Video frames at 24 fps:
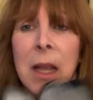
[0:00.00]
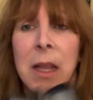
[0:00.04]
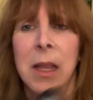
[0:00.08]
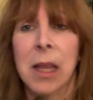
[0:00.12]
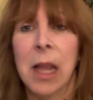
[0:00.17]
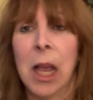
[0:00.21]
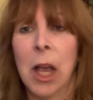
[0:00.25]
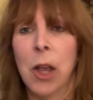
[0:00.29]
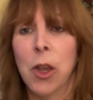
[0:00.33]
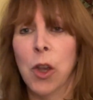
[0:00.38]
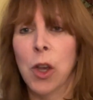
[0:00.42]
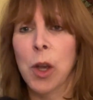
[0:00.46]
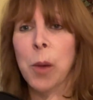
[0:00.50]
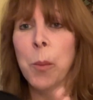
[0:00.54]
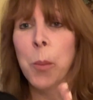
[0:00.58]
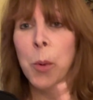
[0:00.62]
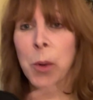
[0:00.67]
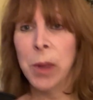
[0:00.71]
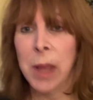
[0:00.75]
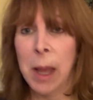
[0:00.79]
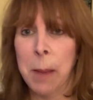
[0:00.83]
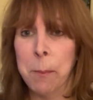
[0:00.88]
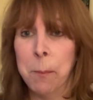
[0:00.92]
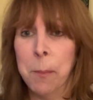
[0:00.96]
Now you can
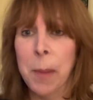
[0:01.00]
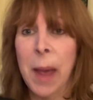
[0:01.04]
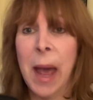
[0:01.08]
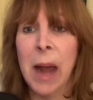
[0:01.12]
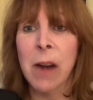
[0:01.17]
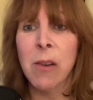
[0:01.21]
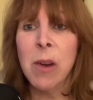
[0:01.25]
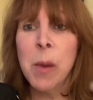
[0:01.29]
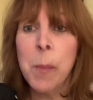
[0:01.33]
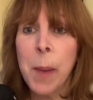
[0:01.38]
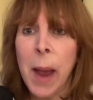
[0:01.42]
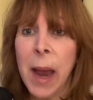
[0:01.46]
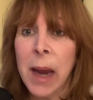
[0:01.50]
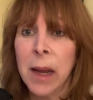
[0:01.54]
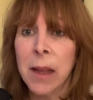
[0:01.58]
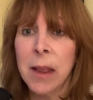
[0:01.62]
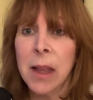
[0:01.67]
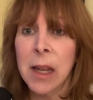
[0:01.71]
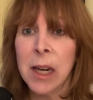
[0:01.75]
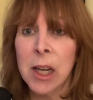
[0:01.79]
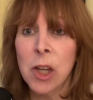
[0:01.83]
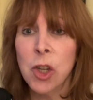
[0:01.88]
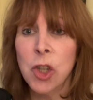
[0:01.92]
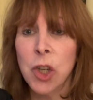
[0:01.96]
put that battery pack
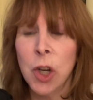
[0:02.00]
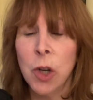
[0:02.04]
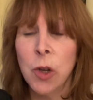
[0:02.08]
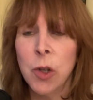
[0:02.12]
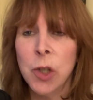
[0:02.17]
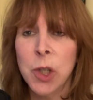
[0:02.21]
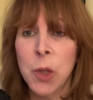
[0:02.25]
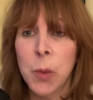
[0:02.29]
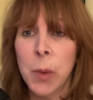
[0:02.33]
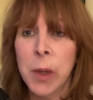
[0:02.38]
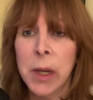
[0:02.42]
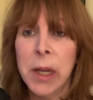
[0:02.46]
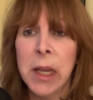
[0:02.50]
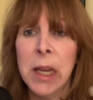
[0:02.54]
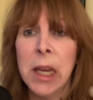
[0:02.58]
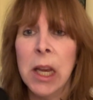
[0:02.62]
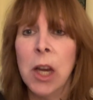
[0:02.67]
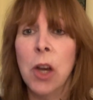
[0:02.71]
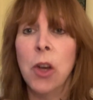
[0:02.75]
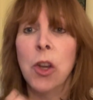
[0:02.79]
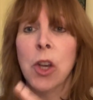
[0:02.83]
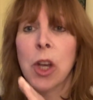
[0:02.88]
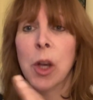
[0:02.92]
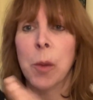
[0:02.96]
that I showed you in
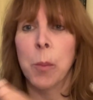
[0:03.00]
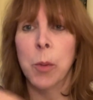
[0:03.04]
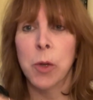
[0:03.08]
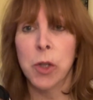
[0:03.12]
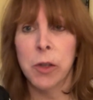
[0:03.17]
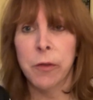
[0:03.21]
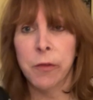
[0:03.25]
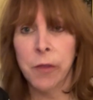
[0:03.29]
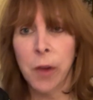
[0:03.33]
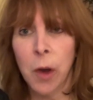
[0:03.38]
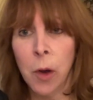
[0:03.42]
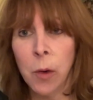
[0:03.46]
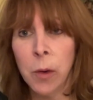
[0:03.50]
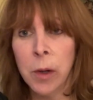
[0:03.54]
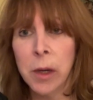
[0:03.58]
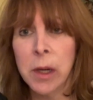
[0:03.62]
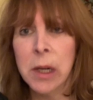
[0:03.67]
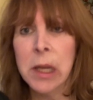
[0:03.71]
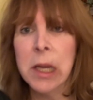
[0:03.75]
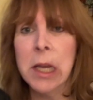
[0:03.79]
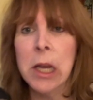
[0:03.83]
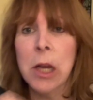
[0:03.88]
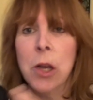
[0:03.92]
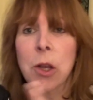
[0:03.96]
here. You can put your phone in
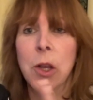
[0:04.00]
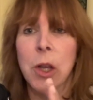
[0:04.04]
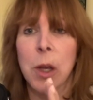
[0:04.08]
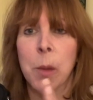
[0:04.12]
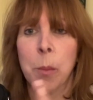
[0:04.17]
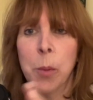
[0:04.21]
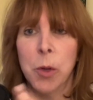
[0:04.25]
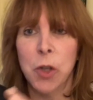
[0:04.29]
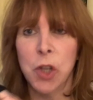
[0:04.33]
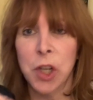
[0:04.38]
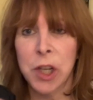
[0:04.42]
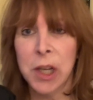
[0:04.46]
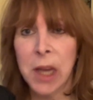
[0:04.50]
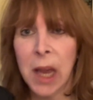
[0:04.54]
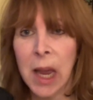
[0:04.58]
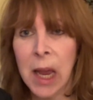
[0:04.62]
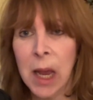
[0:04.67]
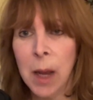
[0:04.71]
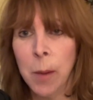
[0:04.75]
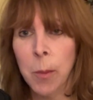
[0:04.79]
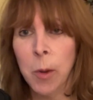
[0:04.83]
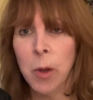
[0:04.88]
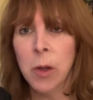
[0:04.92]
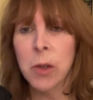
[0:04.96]
here. You can put your
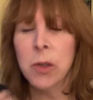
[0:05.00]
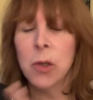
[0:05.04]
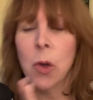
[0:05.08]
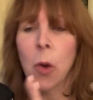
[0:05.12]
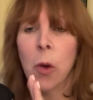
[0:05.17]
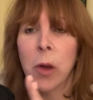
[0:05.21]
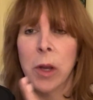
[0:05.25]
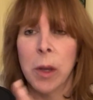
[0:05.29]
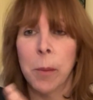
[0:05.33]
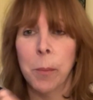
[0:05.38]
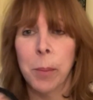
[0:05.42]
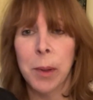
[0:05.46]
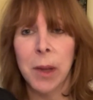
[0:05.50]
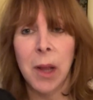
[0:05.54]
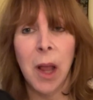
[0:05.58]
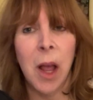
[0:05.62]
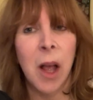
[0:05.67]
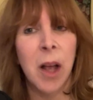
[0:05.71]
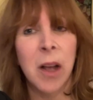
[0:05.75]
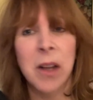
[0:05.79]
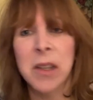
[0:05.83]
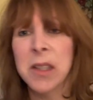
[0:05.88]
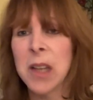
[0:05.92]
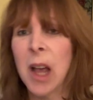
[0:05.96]
cables or your
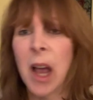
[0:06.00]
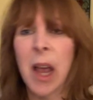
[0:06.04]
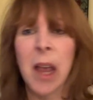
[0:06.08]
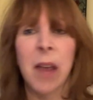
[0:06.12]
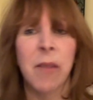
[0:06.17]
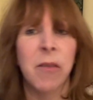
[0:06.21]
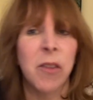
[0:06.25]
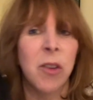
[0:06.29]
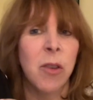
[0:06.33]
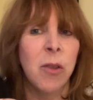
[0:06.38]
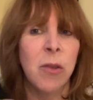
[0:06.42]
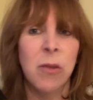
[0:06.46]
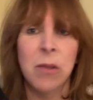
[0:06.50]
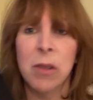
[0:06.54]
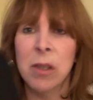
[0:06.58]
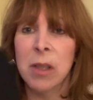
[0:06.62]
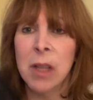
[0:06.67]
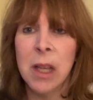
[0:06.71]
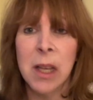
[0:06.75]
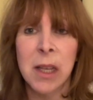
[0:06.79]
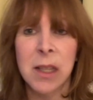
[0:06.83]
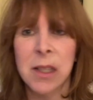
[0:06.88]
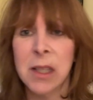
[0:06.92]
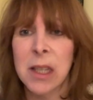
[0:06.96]
plugs. I have used
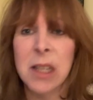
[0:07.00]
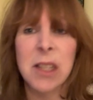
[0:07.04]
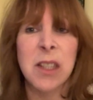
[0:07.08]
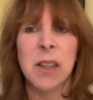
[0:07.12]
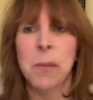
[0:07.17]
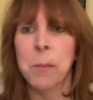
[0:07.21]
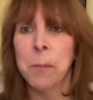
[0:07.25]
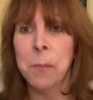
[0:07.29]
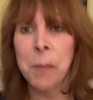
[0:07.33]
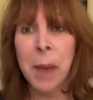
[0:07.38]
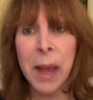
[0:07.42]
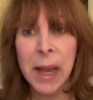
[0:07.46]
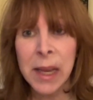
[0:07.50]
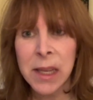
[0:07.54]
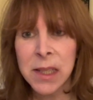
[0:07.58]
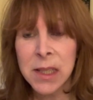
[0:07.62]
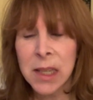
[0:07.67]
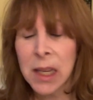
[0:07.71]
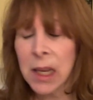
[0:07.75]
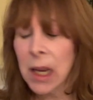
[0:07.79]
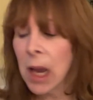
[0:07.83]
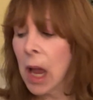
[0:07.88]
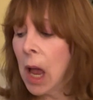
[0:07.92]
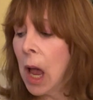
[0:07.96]
this. It's
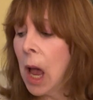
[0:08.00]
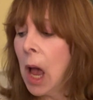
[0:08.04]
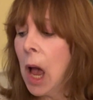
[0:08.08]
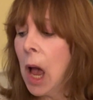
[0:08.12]
amazing.